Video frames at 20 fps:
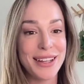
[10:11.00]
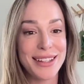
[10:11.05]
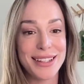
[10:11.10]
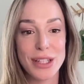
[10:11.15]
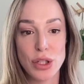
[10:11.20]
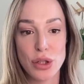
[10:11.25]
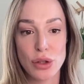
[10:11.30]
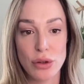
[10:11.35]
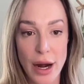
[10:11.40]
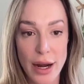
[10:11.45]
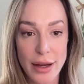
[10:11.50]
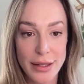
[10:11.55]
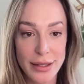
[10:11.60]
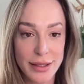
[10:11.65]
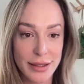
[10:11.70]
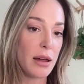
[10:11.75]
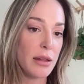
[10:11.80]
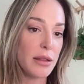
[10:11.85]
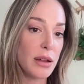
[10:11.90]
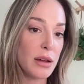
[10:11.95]

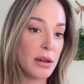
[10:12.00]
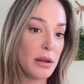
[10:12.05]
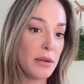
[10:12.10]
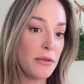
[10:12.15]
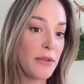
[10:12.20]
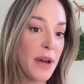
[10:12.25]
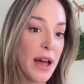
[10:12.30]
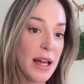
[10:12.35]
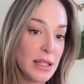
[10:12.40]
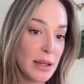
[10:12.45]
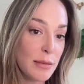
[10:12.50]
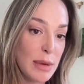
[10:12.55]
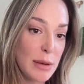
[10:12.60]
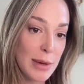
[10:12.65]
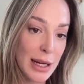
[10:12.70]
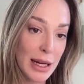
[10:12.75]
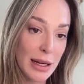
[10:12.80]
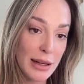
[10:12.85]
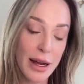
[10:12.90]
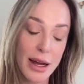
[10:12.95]
stress. The fasting
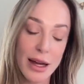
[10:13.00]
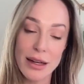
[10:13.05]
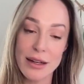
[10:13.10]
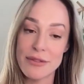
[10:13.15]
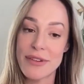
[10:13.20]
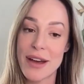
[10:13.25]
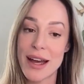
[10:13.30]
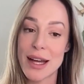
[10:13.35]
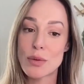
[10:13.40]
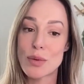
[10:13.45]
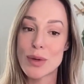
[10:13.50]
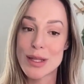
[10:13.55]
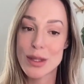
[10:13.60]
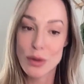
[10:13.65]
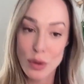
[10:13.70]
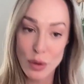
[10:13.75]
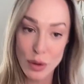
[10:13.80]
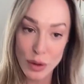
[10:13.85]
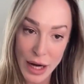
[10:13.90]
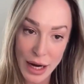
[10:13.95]
mimicking diet, in fact, was
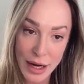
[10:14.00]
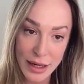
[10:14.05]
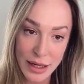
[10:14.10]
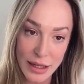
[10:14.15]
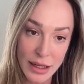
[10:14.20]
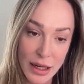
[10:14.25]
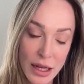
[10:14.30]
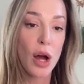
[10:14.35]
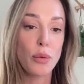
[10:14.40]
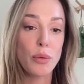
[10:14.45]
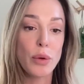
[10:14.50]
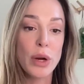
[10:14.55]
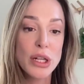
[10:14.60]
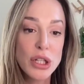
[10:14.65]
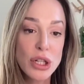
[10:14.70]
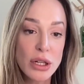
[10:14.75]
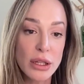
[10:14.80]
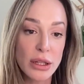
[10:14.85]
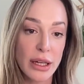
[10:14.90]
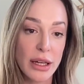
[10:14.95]
created
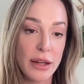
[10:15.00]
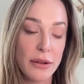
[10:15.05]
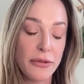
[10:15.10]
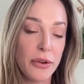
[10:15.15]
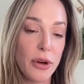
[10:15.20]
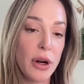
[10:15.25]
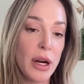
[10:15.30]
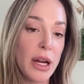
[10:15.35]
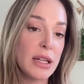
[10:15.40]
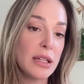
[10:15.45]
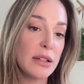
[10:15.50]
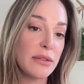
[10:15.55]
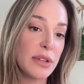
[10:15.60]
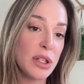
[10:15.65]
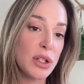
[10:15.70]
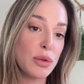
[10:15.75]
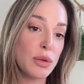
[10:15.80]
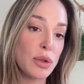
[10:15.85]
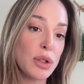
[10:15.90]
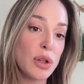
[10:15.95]
originally for
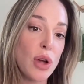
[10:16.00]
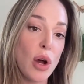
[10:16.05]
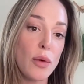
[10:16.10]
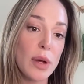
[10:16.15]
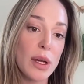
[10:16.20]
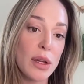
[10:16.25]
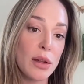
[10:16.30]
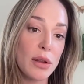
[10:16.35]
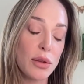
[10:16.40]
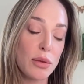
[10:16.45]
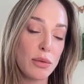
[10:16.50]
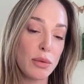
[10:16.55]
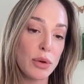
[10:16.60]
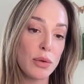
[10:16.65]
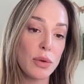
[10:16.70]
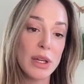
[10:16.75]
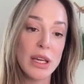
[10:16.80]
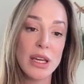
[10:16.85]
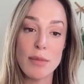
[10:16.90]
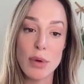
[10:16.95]
individuals going
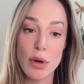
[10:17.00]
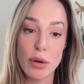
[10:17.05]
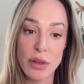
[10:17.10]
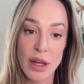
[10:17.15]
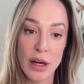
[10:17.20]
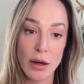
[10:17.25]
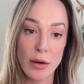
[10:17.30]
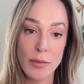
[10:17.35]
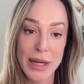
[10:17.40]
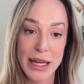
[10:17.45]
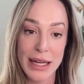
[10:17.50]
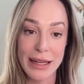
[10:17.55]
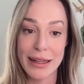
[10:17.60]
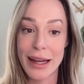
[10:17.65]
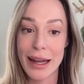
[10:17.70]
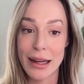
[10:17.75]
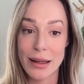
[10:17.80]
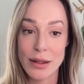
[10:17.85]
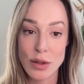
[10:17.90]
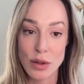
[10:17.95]
through chemotherapy and
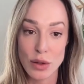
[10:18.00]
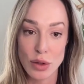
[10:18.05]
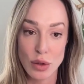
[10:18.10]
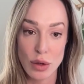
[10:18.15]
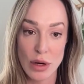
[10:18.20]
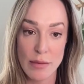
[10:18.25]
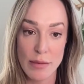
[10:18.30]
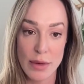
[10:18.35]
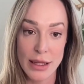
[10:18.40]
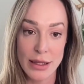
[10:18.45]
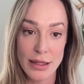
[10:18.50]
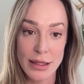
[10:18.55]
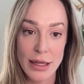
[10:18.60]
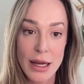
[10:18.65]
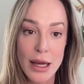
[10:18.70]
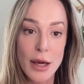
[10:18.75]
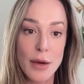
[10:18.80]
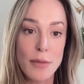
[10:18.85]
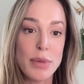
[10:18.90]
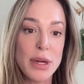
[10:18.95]
cancer treatments
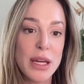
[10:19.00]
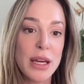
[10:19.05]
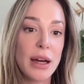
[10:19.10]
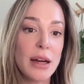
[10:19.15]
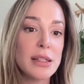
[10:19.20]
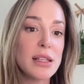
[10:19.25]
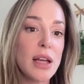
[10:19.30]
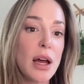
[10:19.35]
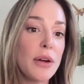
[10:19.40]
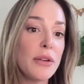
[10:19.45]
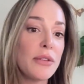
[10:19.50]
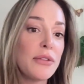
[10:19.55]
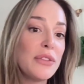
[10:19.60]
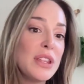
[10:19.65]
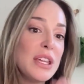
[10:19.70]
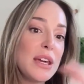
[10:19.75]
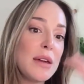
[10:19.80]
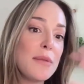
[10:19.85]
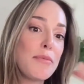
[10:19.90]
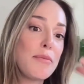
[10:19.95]
because
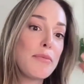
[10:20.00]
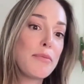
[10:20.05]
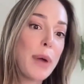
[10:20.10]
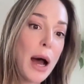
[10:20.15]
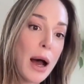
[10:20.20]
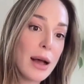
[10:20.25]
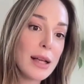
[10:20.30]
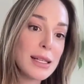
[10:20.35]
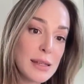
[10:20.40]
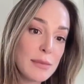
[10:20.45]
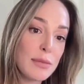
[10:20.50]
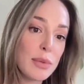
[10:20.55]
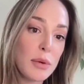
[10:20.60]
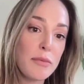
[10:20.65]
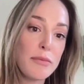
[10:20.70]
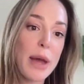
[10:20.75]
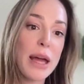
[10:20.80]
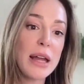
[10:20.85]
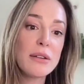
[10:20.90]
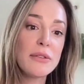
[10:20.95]
of the
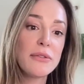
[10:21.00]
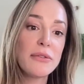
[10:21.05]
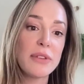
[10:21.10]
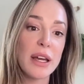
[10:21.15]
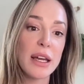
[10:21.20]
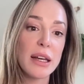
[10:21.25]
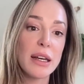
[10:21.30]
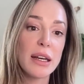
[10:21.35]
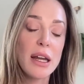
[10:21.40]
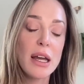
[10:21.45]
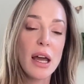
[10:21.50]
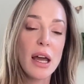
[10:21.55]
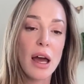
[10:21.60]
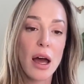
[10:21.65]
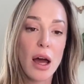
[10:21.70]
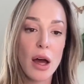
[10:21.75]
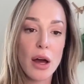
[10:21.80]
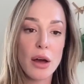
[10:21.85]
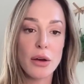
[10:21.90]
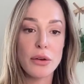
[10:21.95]
possible benefit
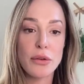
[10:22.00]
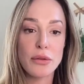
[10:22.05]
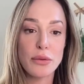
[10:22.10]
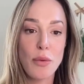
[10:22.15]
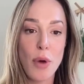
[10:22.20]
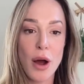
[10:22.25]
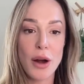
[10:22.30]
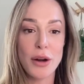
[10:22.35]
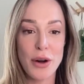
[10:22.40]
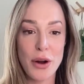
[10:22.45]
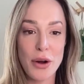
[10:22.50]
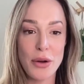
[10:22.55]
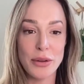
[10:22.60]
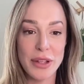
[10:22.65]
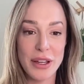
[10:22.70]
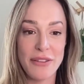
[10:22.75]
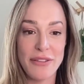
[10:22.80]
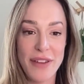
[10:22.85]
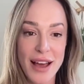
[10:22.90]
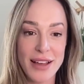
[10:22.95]
of water
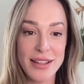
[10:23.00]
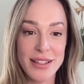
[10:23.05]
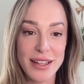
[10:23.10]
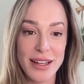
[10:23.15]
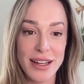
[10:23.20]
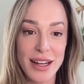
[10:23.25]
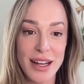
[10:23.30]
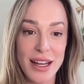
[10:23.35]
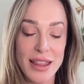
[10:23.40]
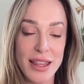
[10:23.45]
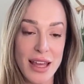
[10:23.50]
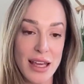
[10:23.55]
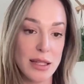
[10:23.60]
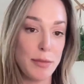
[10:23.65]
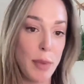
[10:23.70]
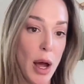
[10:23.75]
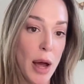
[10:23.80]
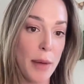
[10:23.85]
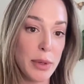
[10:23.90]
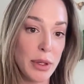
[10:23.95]
only fasting in this
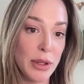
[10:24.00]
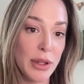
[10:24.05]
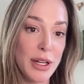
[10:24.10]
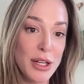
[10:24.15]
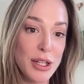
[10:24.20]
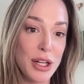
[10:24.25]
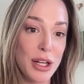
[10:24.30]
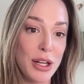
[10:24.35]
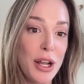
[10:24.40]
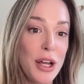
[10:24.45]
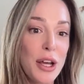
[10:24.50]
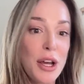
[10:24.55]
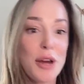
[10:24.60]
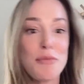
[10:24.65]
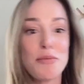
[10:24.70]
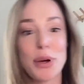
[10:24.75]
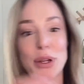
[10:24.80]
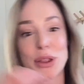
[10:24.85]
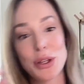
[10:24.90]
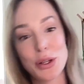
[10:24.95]
population,
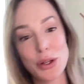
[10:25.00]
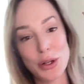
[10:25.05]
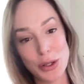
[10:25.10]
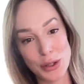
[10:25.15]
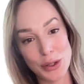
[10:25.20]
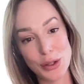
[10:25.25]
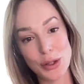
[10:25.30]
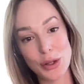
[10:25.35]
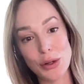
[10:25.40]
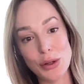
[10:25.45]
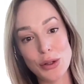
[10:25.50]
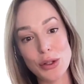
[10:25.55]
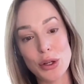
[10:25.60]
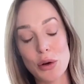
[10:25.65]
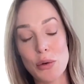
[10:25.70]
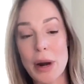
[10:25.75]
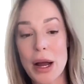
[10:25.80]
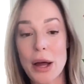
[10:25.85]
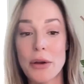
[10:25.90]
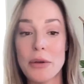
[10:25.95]
but the concerns
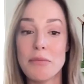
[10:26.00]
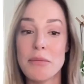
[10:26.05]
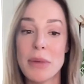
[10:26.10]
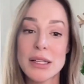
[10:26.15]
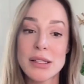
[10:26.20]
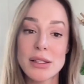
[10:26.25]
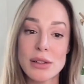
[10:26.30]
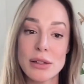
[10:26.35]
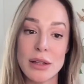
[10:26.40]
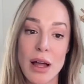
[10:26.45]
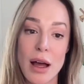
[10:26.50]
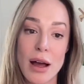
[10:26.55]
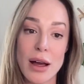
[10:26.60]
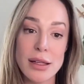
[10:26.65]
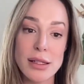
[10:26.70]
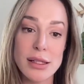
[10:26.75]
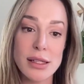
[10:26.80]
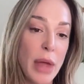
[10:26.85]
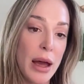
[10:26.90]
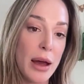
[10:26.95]
around muscle
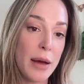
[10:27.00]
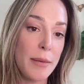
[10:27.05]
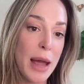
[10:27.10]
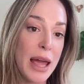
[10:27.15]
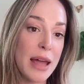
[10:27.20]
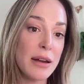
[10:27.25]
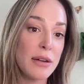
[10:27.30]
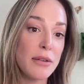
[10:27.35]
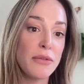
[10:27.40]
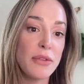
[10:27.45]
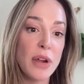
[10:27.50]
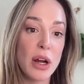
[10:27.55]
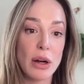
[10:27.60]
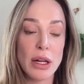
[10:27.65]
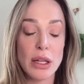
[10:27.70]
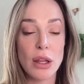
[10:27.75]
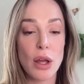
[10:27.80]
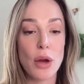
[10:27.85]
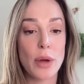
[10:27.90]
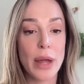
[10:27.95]
loss and
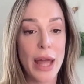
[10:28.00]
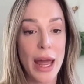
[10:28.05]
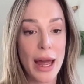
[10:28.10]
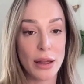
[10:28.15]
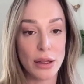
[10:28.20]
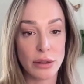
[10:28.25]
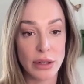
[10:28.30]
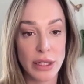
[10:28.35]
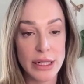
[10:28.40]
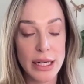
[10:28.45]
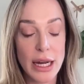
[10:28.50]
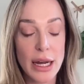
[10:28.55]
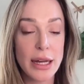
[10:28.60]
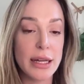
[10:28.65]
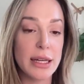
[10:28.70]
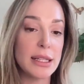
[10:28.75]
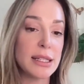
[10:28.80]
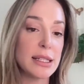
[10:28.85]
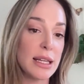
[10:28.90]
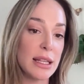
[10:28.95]
very low calorie
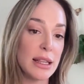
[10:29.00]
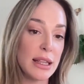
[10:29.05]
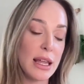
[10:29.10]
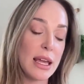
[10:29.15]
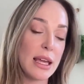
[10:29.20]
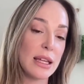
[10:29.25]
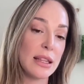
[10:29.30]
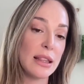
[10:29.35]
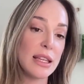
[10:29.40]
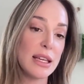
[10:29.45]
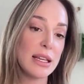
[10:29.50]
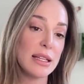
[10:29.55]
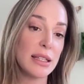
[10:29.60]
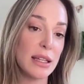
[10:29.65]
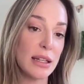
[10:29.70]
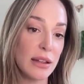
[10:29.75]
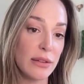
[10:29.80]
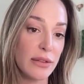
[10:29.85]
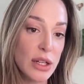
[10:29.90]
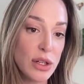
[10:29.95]
diets in these
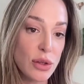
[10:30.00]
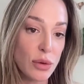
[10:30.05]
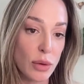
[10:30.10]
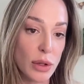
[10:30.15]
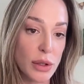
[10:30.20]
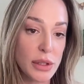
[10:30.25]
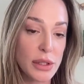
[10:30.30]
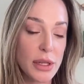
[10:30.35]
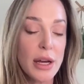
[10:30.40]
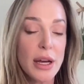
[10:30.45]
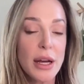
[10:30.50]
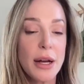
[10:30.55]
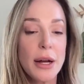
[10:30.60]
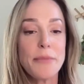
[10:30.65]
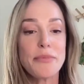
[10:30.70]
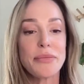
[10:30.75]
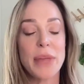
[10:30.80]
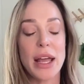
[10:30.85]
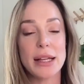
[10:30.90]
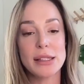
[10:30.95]
individuals.
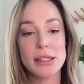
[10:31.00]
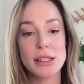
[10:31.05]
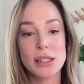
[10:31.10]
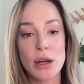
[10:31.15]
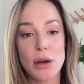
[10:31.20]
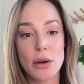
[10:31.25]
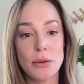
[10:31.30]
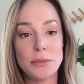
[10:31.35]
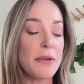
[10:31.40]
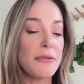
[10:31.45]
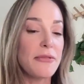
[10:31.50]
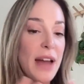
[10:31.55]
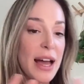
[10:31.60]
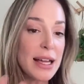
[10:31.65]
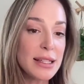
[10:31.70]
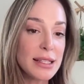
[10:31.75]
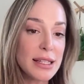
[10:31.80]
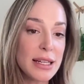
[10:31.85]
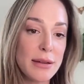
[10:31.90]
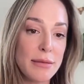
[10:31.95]
And so
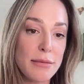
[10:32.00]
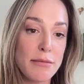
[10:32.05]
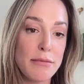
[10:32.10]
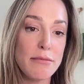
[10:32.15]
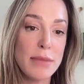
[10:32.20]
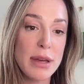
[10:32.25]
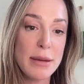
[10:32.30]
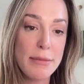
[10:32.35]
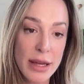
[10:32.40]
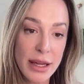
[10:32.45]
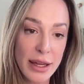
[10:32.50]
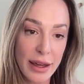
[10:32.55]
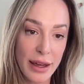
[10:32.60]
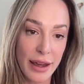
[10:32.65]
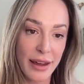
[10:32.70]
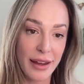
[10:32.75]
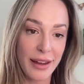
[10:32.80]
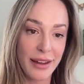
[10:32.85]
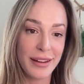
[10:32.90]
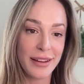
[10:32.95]
fasting
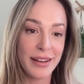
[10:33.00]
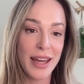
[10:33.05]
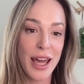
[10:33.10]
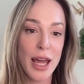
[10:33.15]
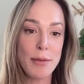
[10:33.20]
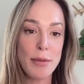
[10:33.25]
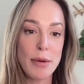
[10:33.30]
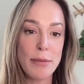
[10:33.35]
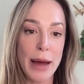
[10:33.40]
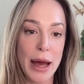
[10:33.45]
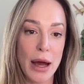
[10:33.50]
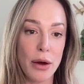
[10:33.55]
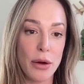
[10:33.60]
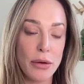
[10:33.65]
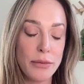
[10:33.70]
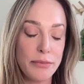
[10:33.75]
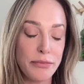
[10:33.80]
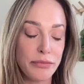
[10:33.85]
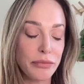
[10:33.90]
mimicking came about